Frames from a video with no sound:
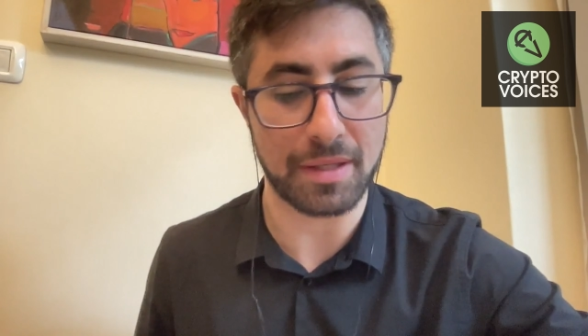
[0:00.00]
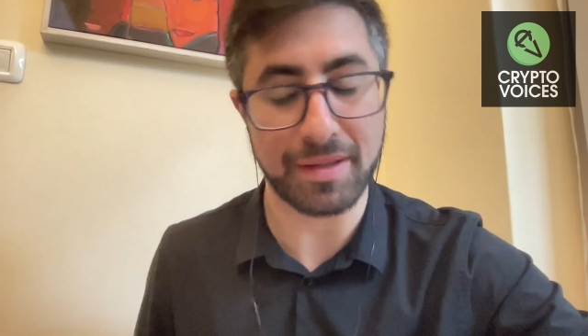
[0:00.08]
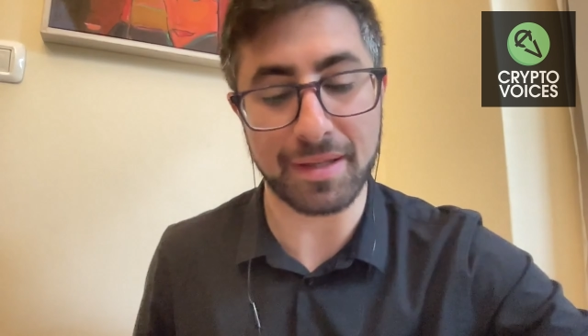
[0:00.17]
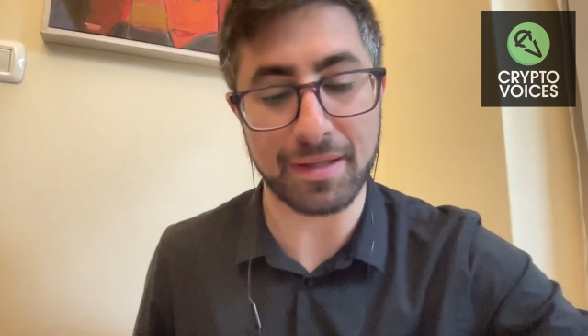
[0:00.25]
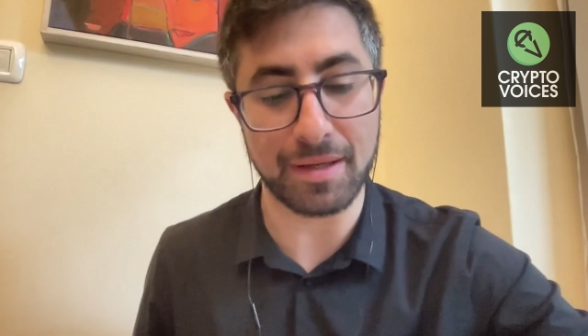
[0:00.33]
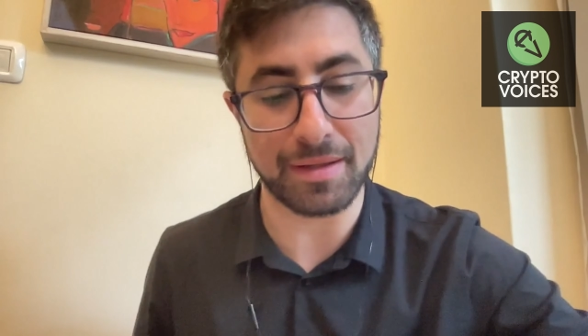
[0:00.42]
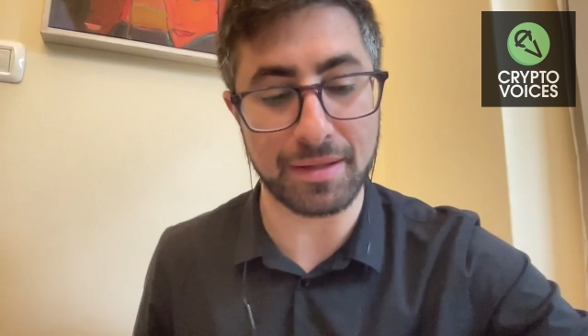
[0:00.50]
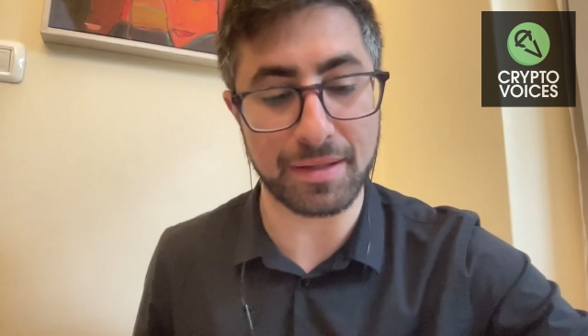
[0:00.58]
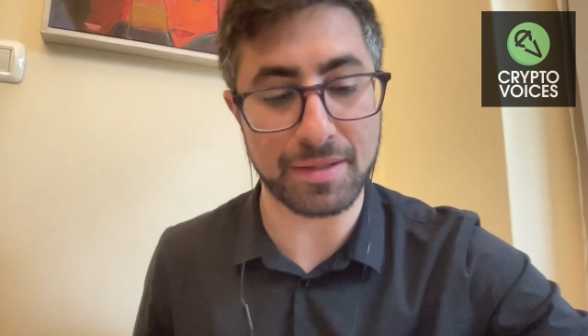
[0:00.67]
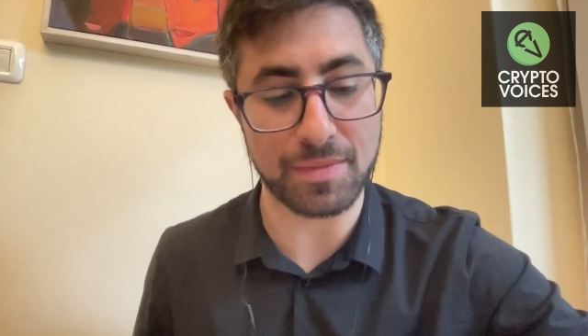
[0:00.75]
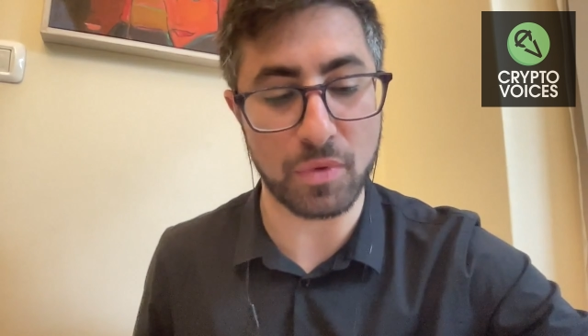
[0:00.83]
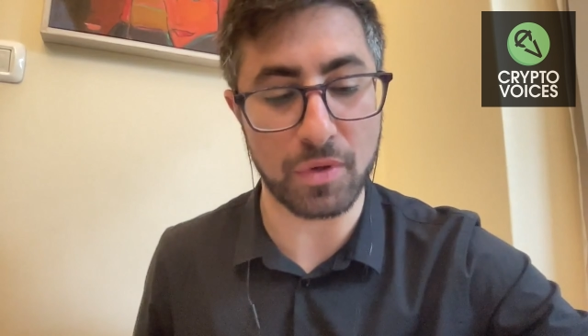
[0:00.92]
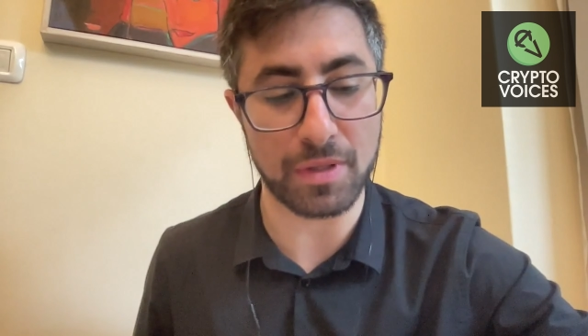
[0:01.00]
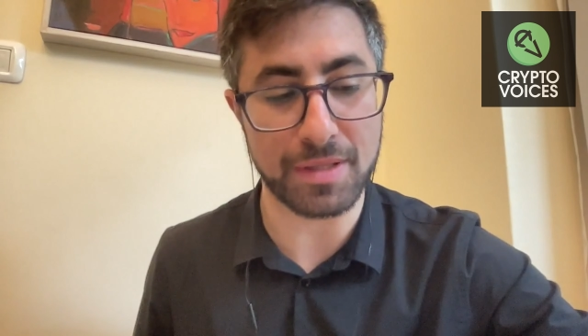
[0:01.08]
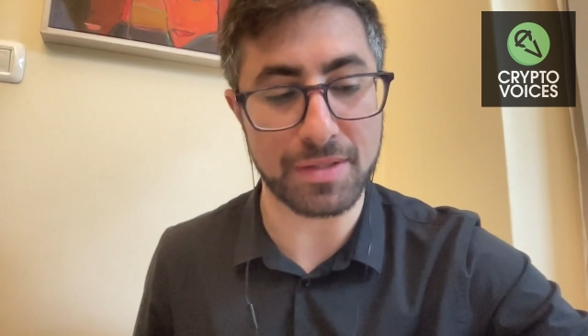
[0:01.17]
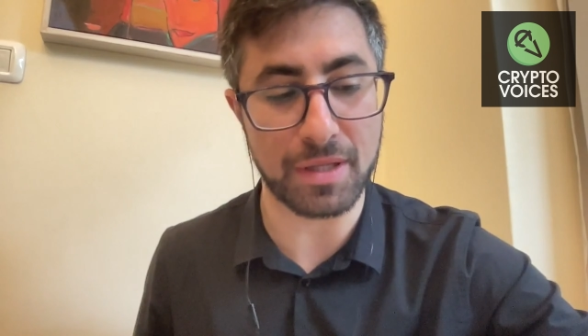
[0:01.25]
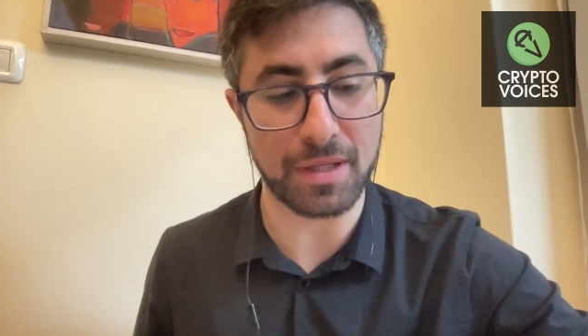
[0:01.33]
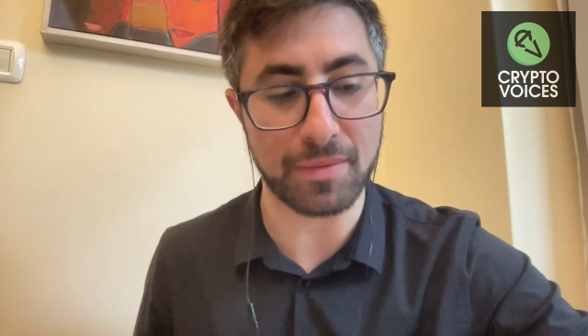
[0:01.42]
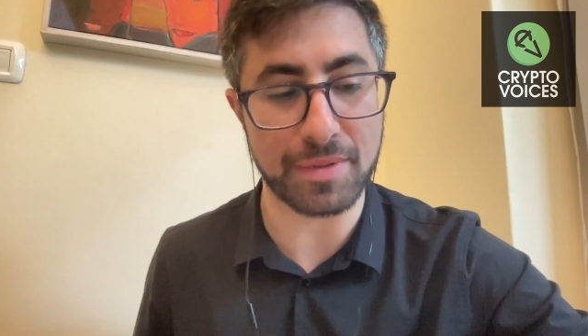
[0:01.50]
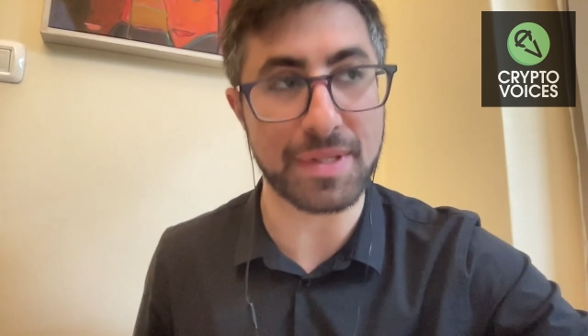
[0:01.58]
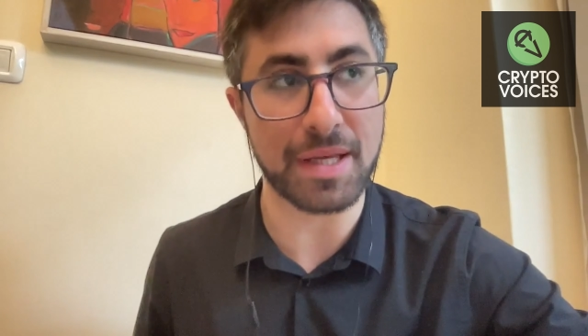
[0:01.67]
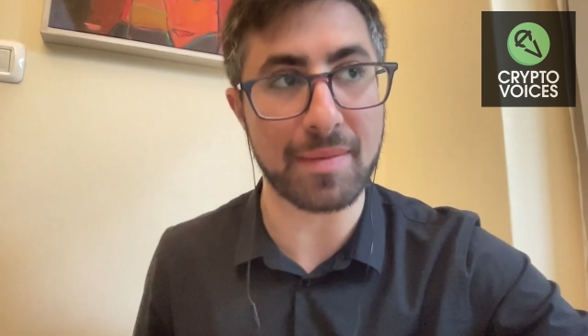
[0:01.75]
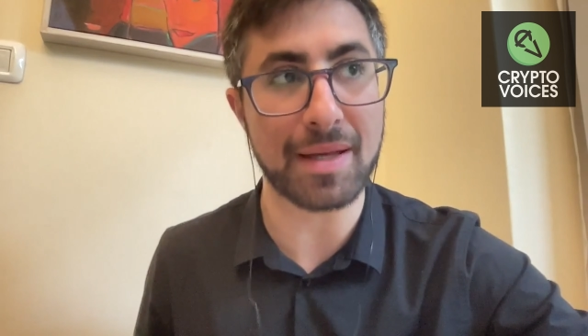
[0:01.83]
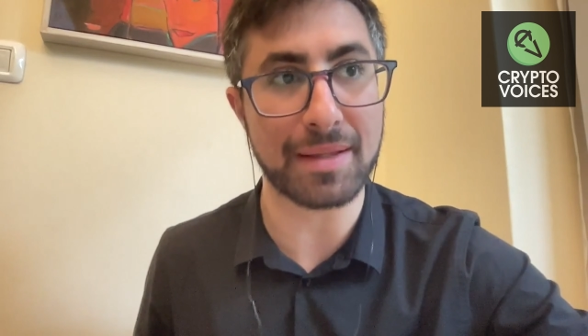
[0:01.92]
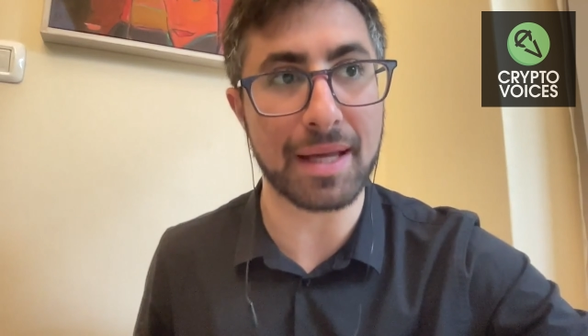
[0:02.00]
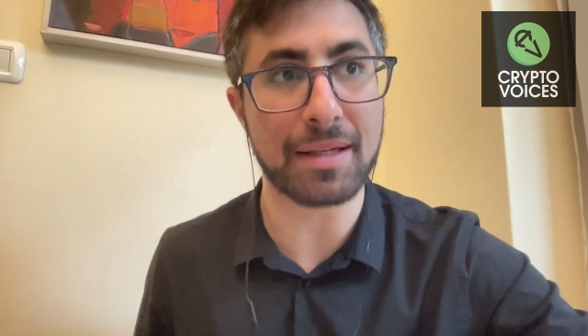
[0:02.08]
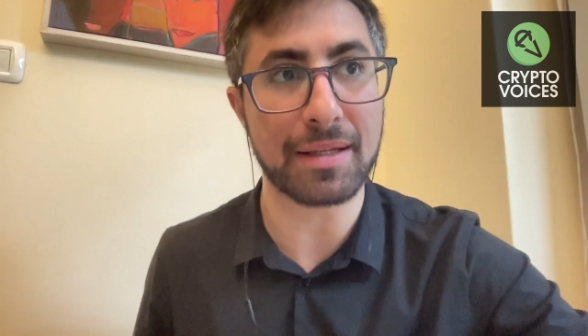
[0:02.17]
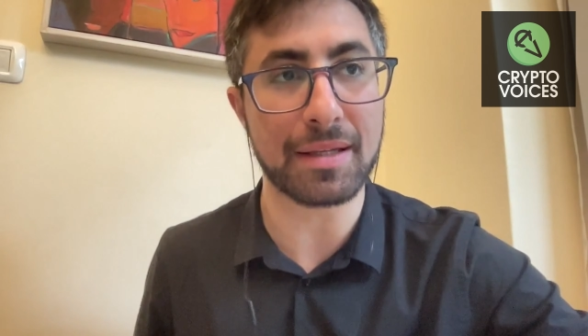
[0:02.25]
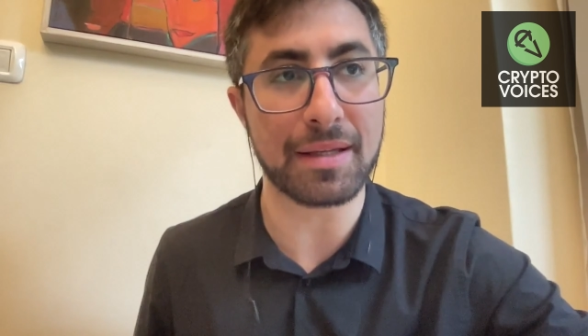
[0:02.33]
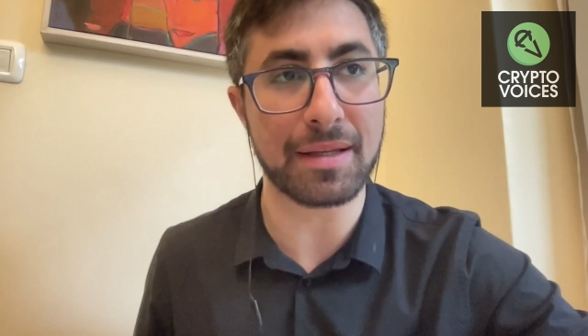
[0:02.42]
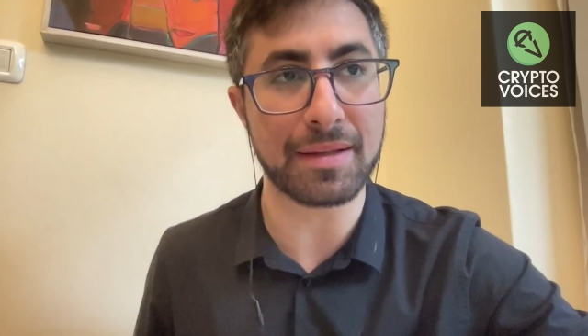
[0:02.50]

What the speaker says: I think that's more or less all I would say about that at